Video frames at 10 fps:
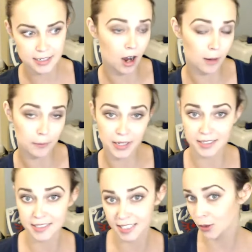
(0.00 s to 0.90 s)

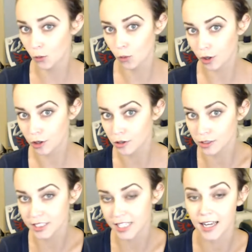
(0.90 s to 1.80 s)
topics in the
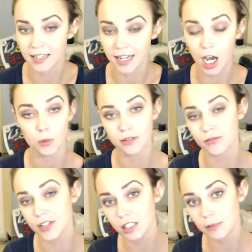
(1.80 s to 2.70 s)
world and how we
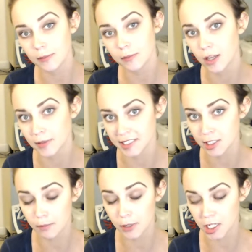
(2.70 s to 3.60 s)
feel about them as
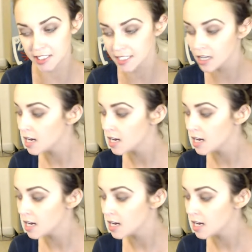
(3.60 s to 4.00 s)
hoopers,